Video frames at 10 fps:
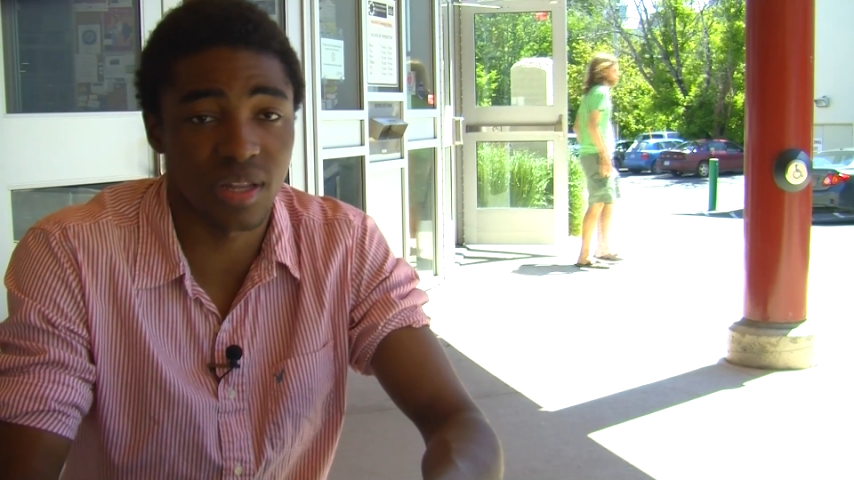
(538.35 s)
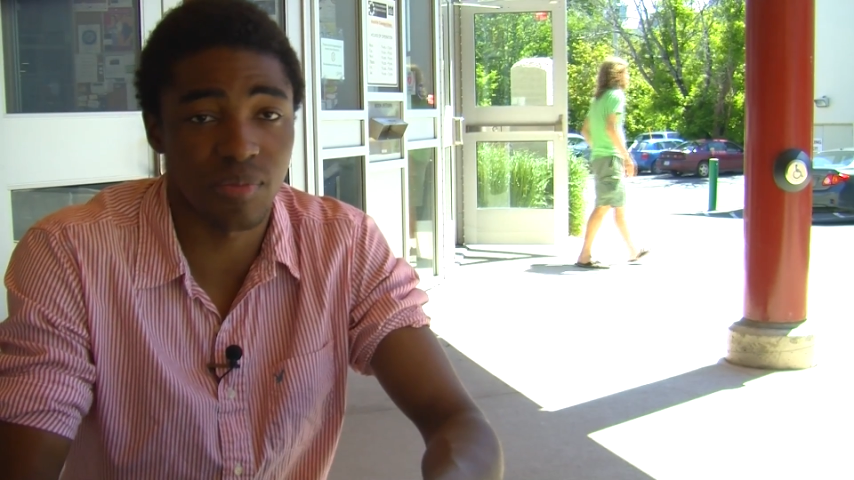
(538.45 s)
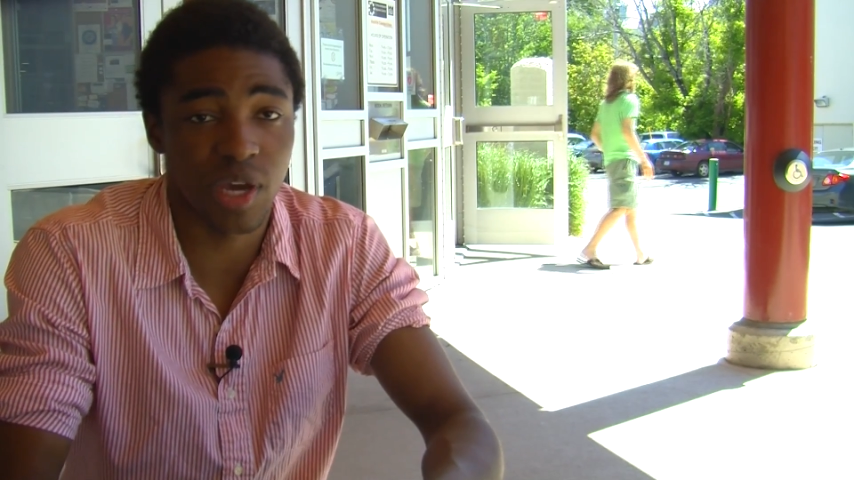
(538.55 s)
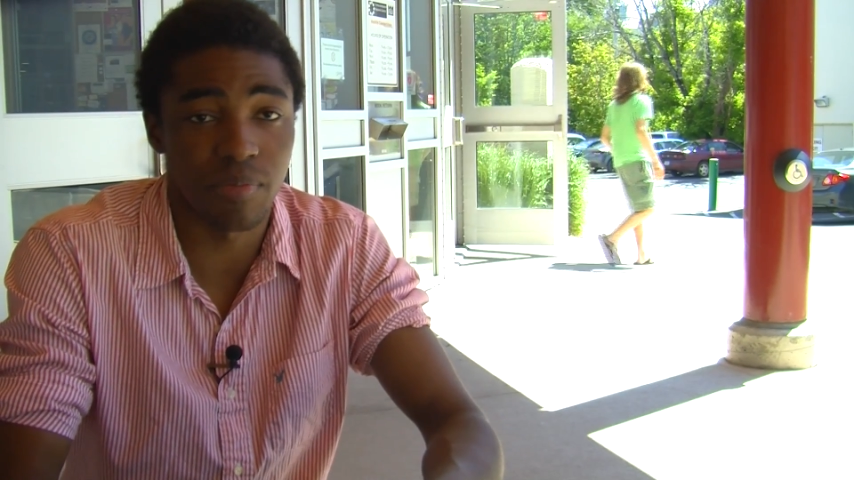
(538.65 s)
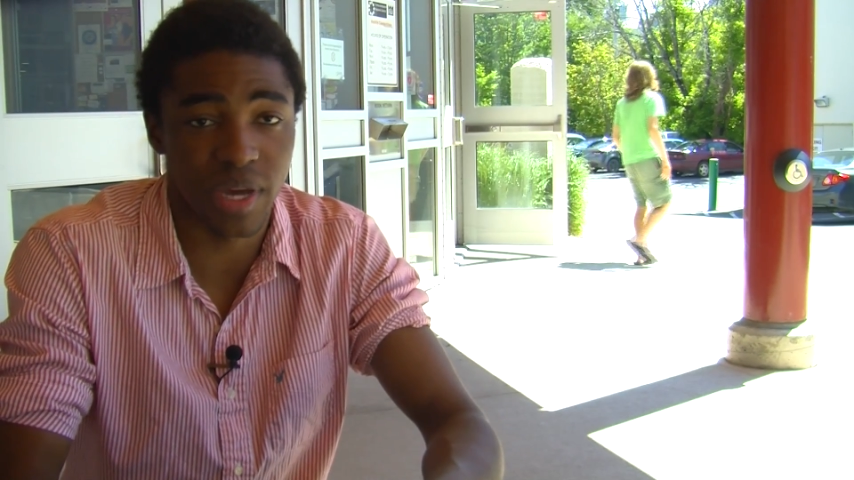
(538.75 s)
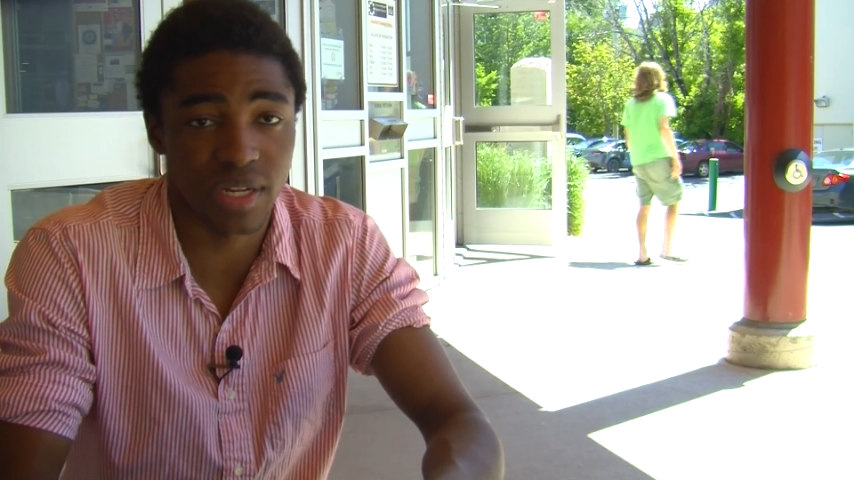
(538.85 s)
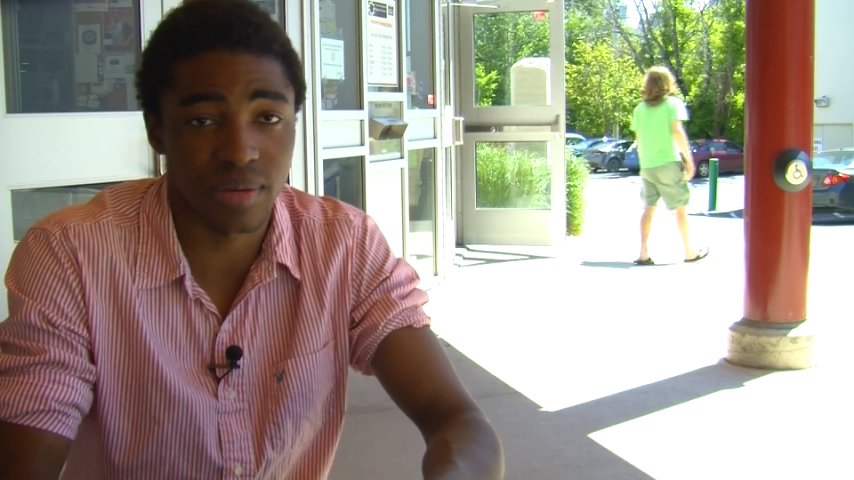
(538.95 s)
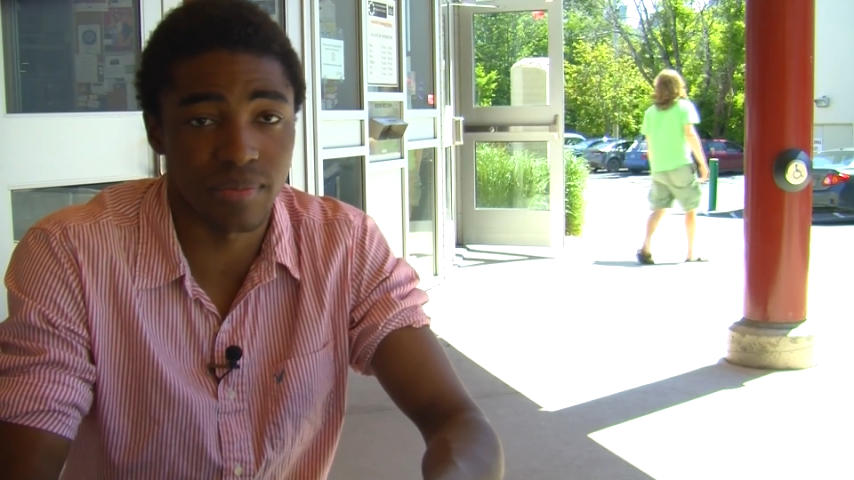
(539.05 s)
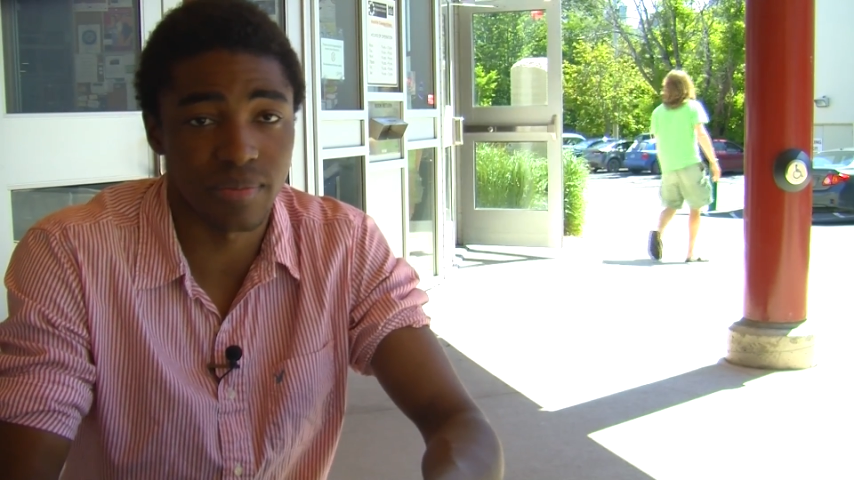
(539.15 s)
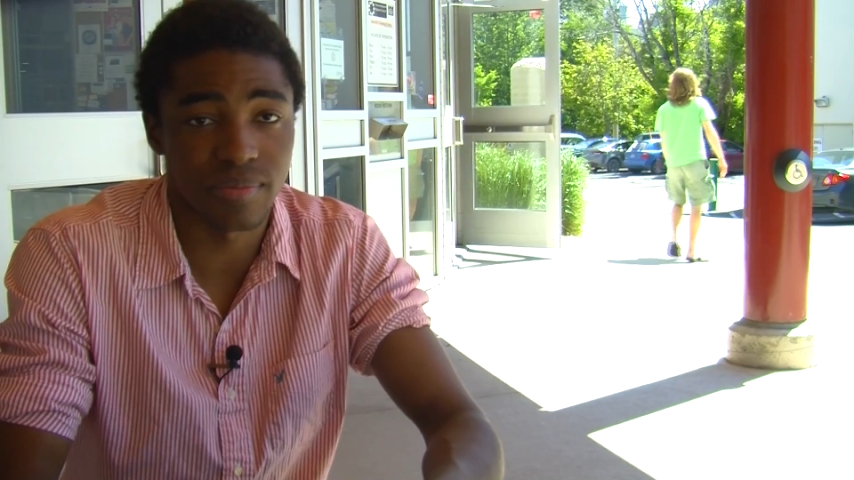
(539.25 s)
become better
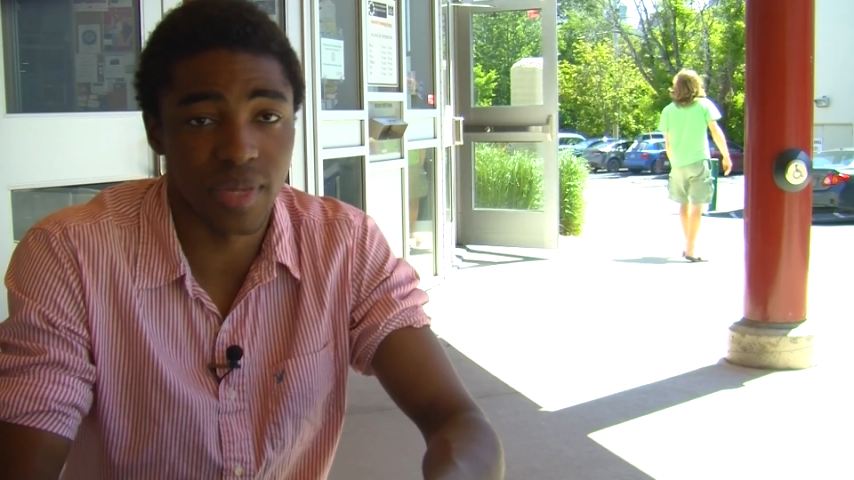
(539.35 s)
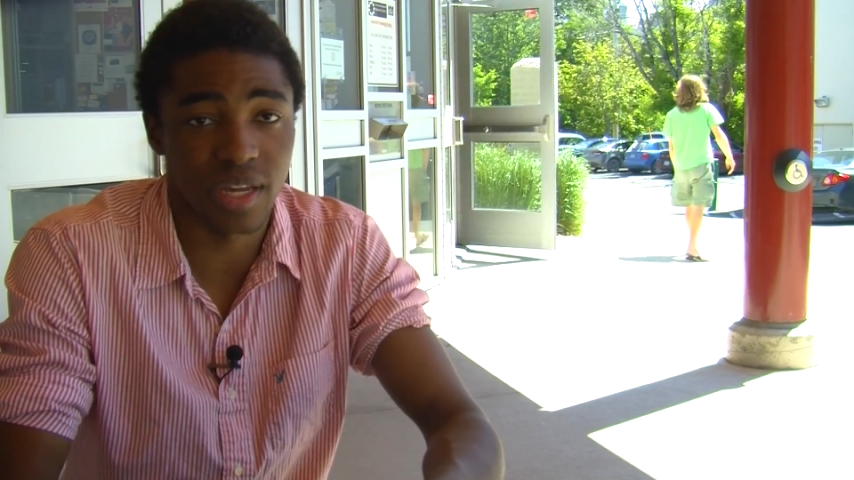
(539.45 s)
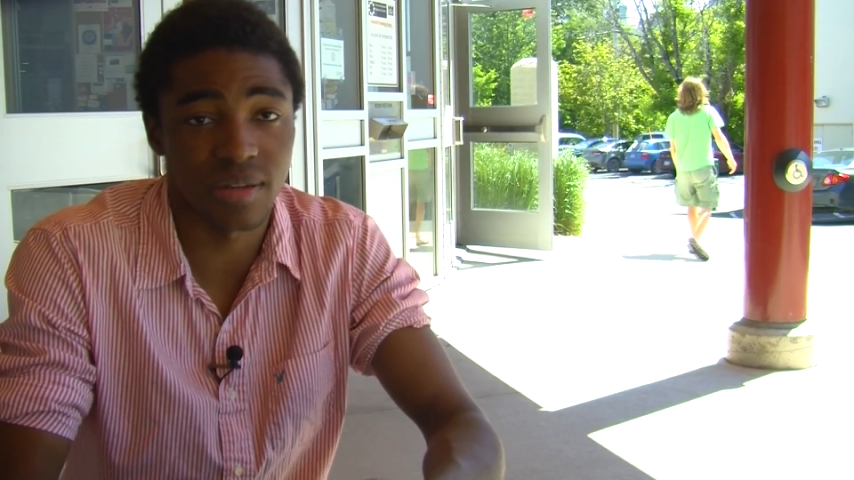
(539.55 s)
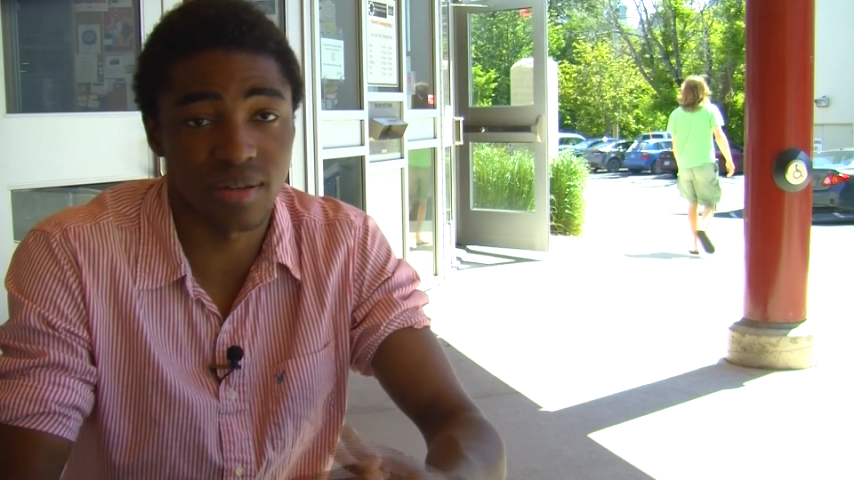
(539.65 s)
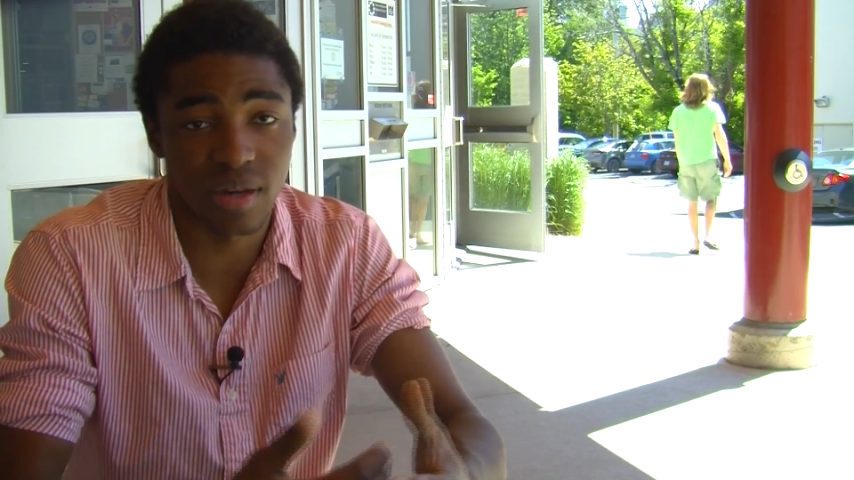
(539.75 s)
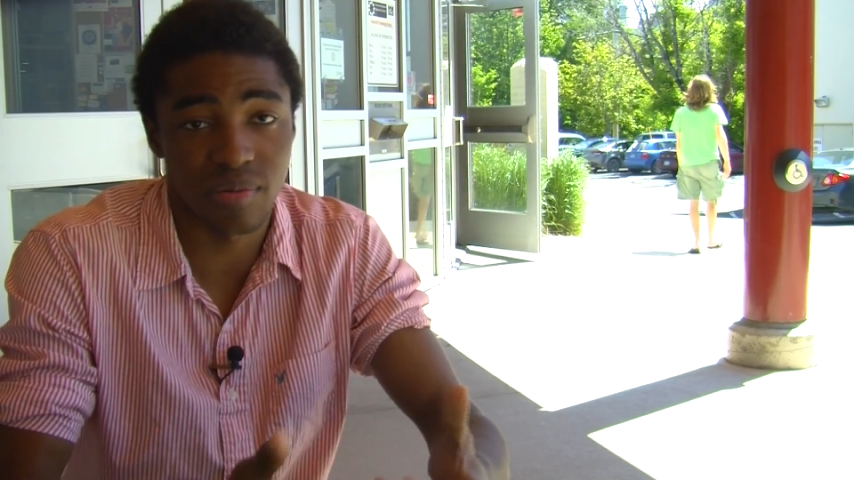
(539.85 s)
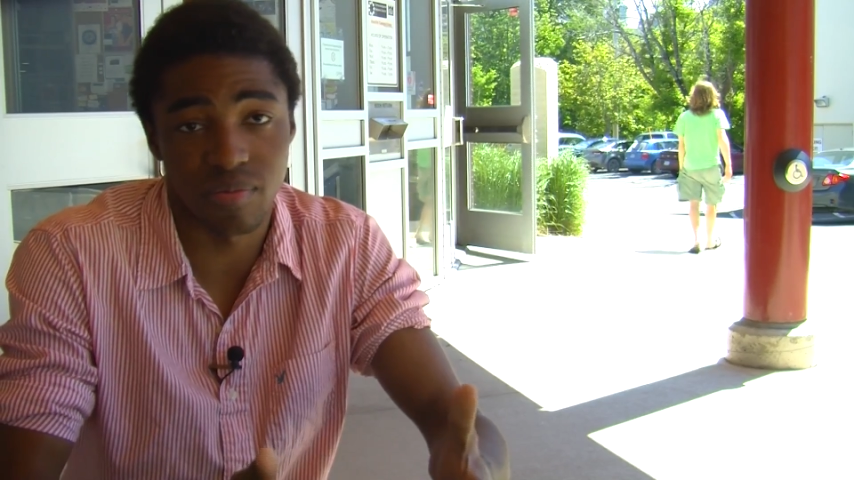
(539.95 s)
and